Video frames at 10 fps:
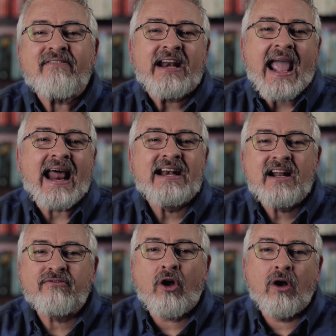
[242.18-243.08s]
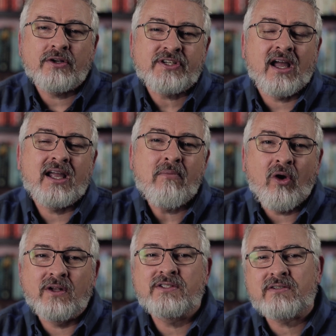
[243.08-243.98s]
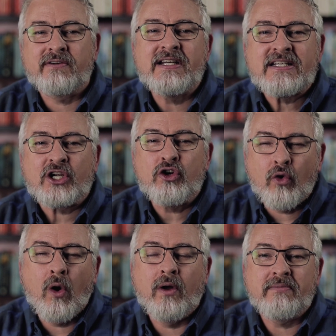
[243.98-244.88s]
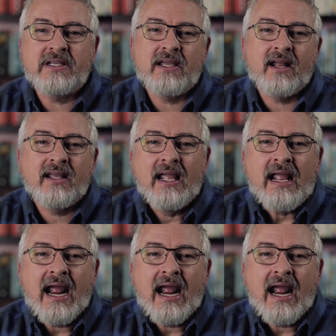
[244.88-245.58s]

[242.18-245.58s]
haven't had enough time on screen to grow on me yet.